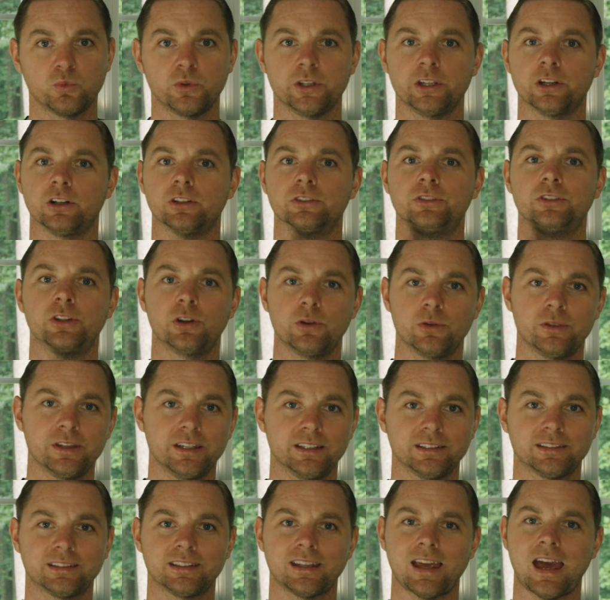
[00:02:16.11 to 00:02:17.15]
We all know
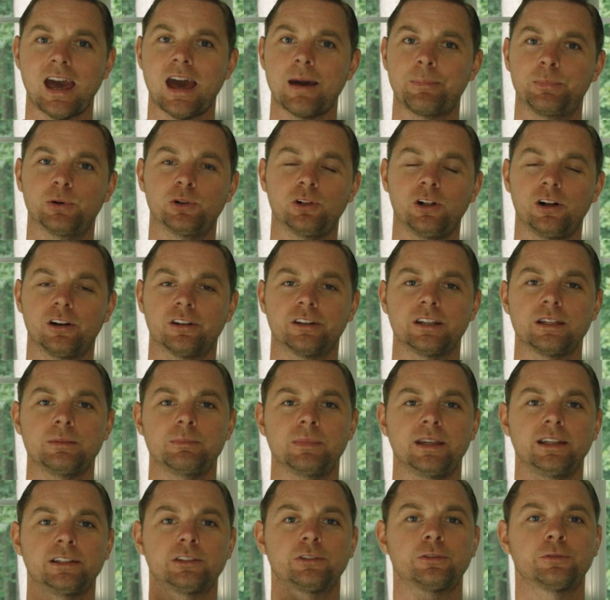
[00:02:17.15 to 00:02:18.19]
this. Apple already
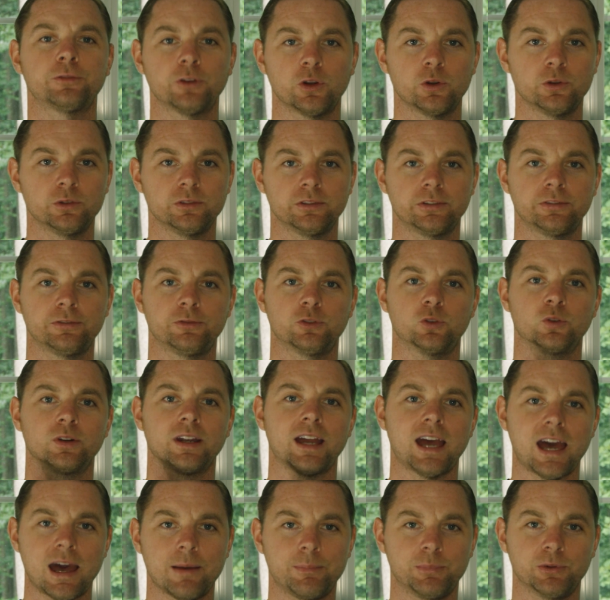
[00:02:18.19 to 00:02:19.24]
makes phones
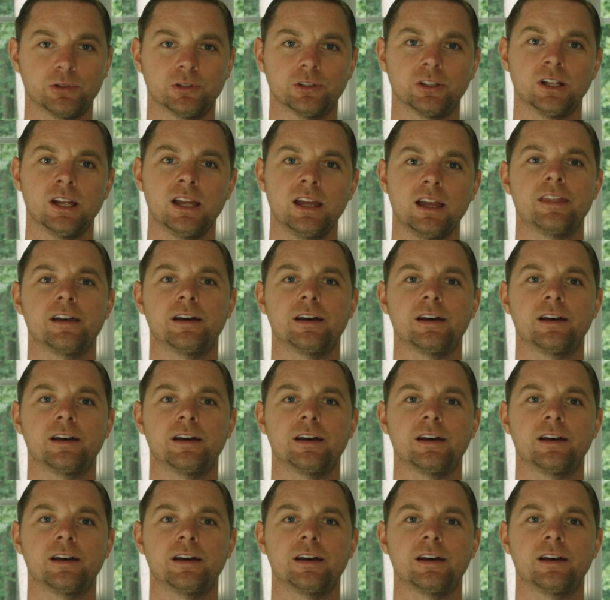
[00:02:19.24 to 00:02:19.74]
for Apple.